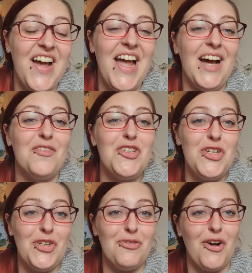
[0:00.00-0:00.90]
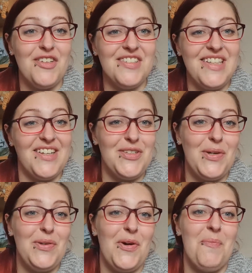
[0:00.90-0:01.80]
I have a Tudor rose
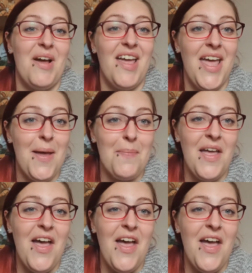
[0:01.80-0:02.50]
tattooed on my hip